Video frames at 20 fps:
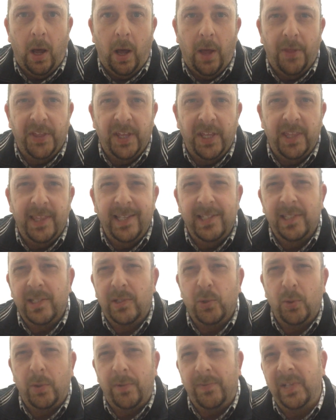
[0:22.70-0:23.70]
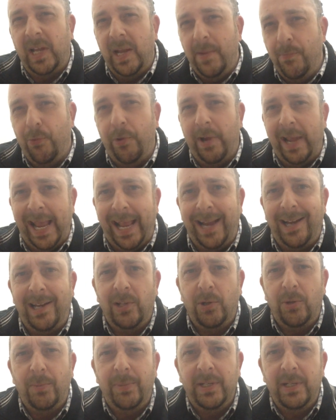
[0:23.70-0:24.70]
I think things are sort of tapering out a
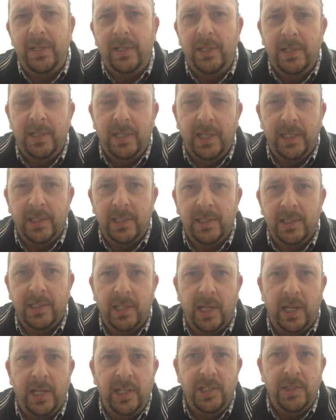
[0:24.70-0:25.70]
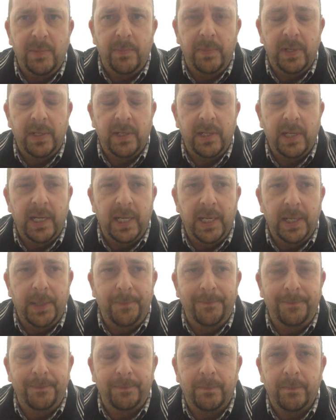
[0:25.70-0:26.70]
little bit at this stage, but
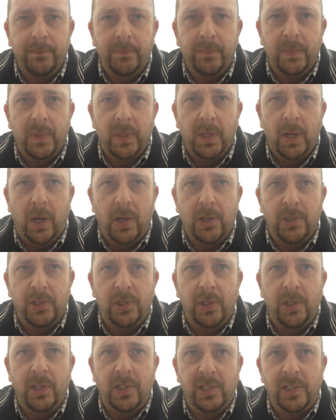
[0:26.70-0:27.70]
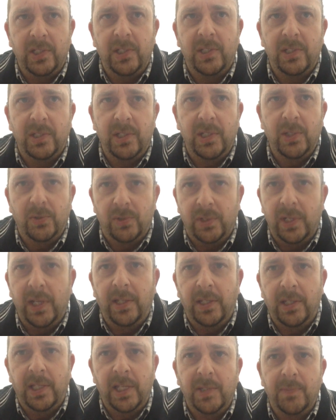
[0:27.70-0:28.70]
I can certainly still see
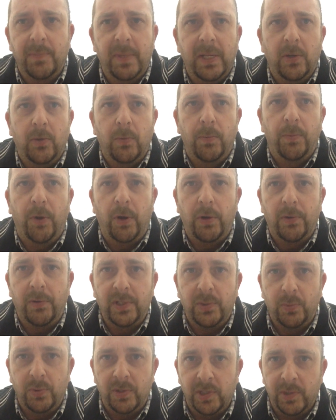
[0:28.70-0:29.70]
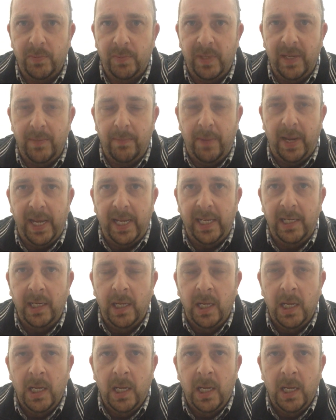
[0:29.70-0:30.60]
that there's been good progress which is being made.